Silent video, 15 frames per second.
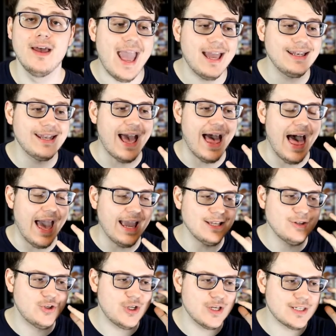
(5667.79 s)
And
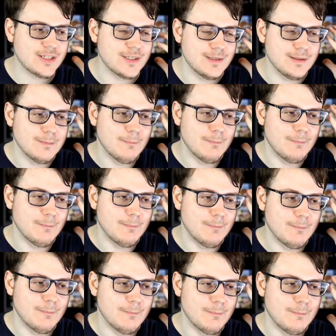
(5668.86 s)
I
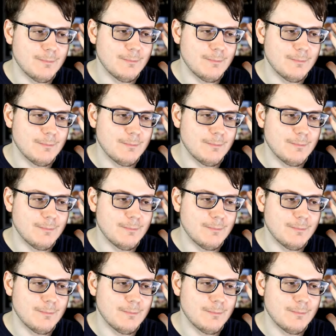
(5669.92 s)
don't